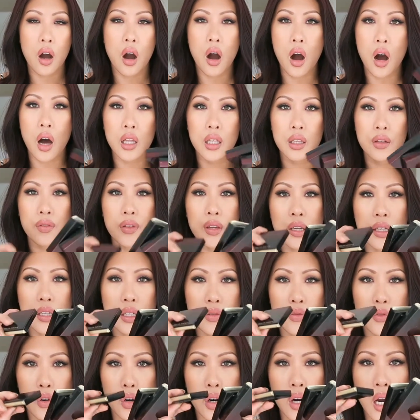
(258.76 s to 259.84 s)
all of this,
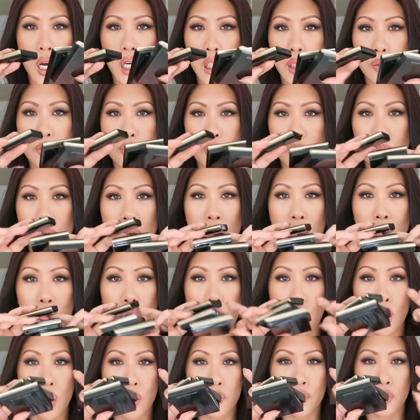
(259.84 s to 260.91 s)
four items from Kevyn
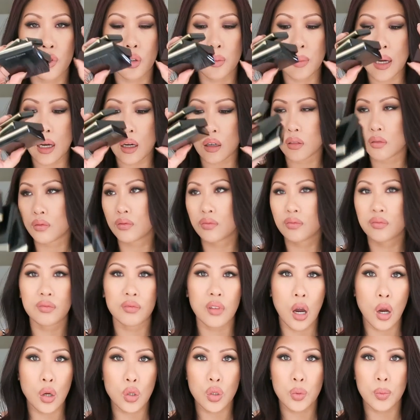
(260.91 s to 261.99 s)
Aucoin for about
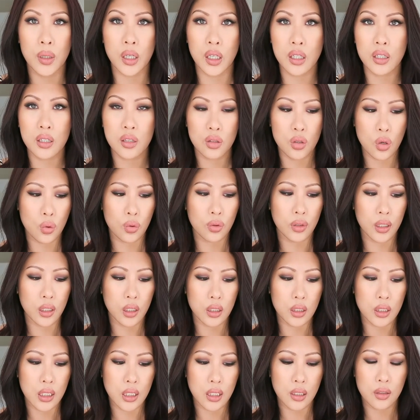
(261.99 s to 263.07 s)
100 bucks. Totally a
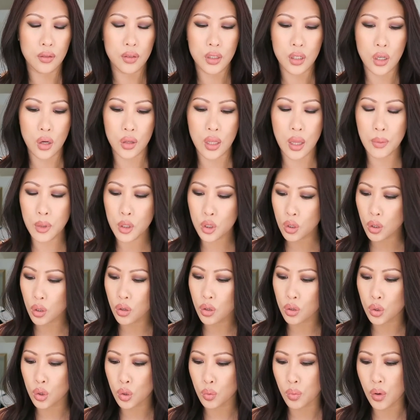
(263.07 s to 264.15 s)
good deal. So let me show you
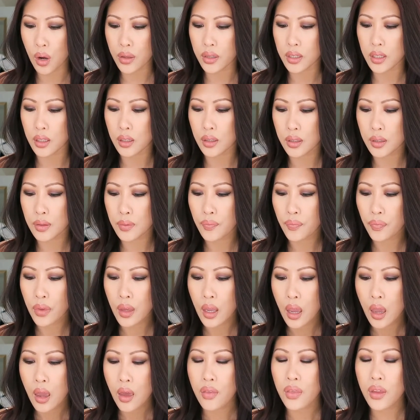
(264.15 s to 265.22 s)
the two bronzers.
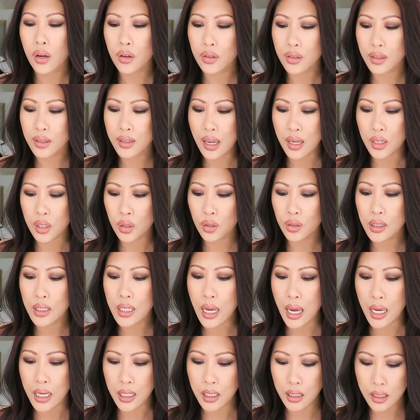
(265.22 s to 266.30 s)
There's Desert
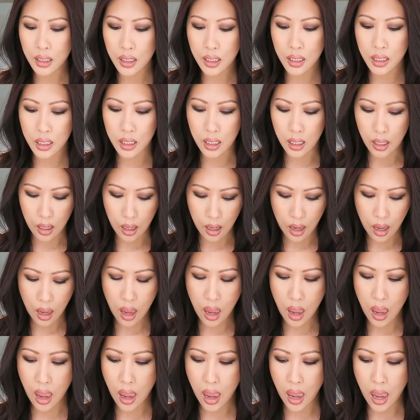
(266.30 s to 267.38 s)
Nights
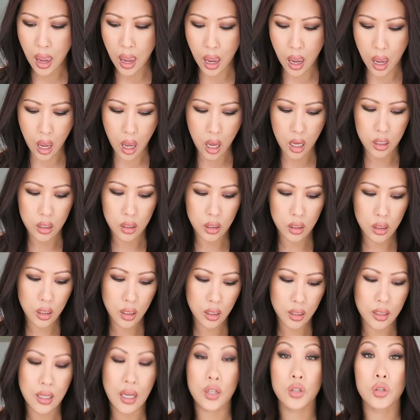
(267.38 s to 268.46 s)

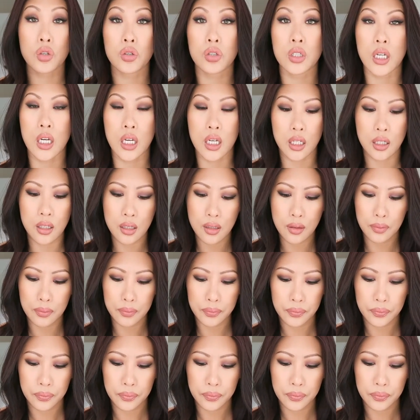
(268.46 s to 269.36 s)
and Desert Days.